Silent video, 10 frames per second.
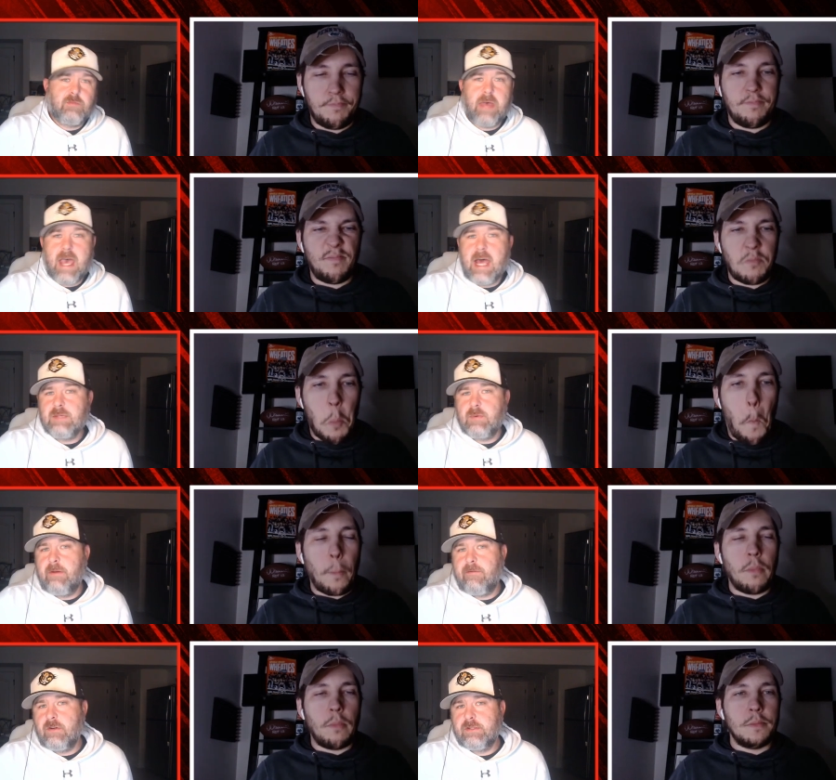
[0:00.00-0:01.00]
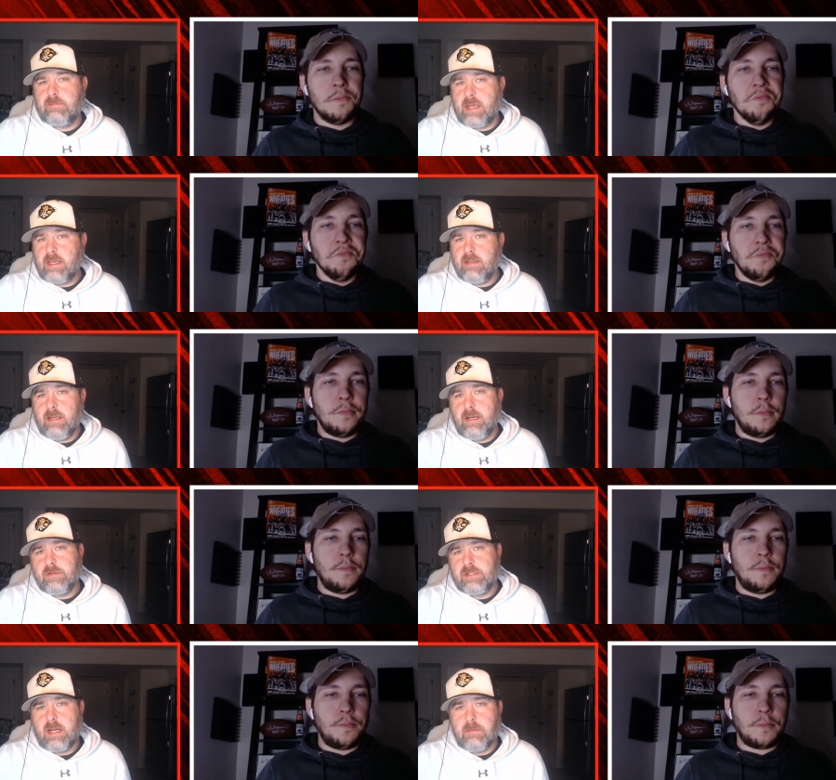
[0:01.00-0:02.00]
Speaker 1: as bad as what at first speculated. It
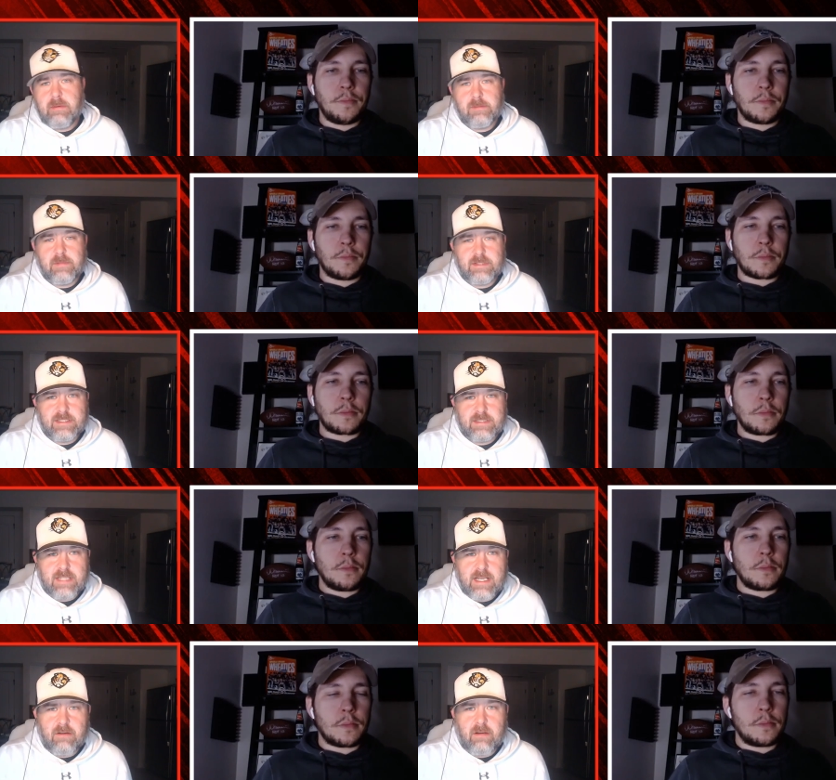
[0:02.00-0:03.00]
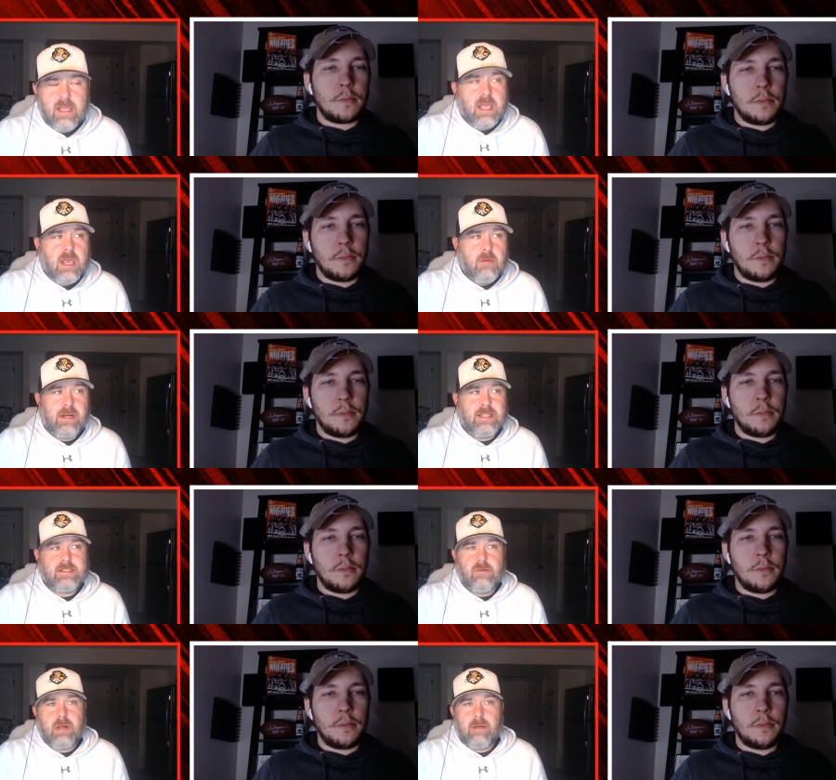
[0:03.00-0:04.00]
was thought maybe it could be season-ending, but he's
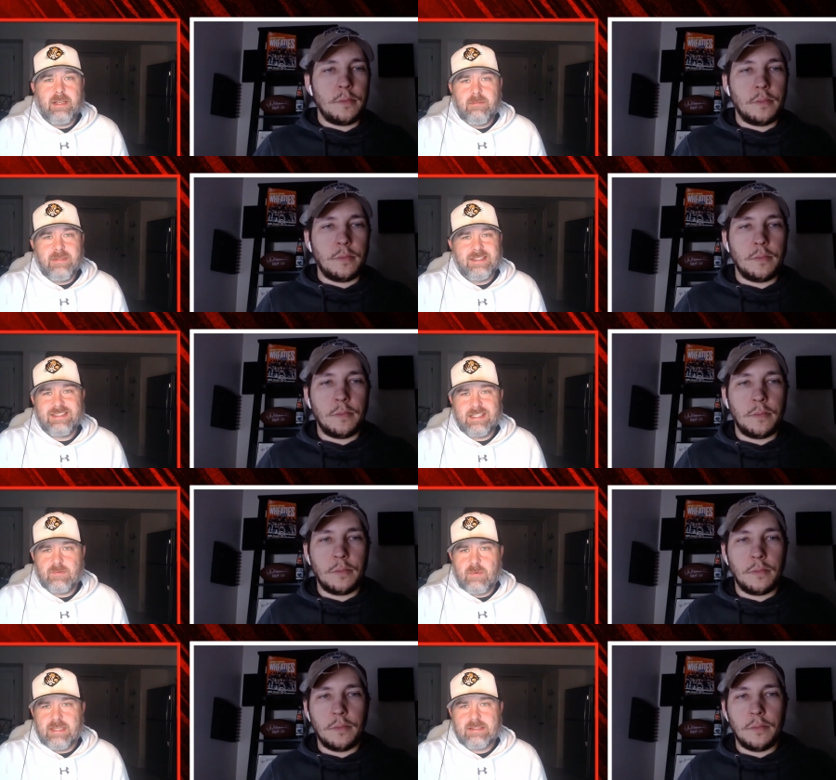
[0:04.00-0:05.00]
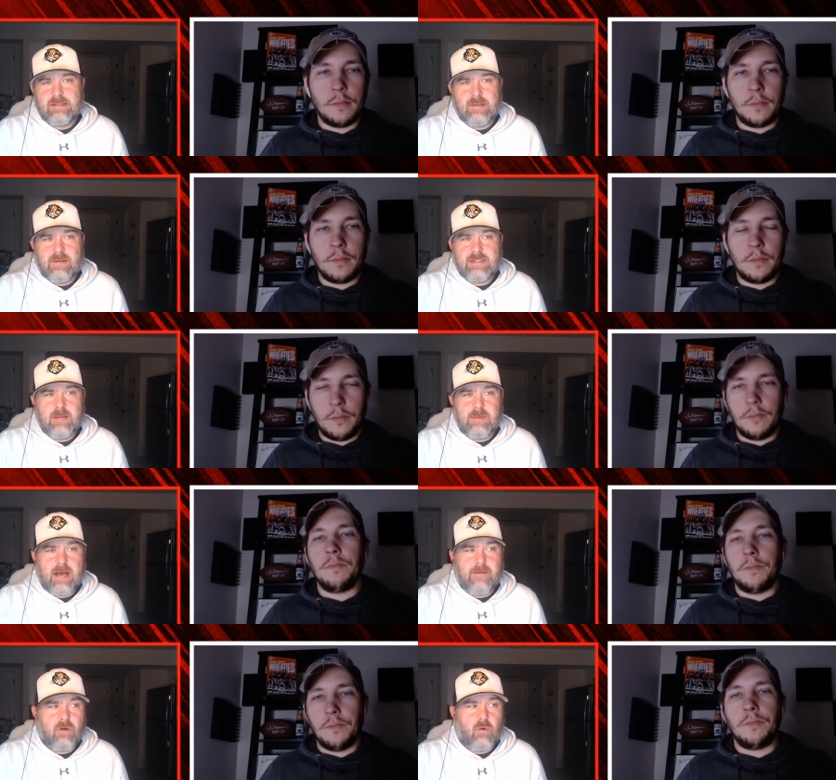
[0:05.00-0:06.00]
still probably going to miss 6 weeks, and so he's going to be
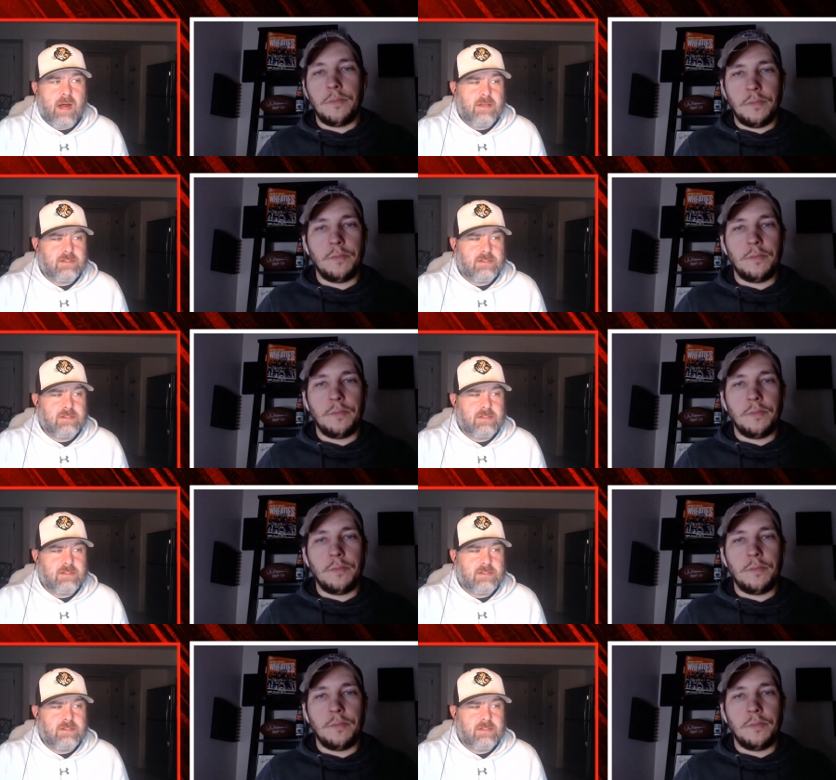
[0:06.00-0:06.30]
out for a while.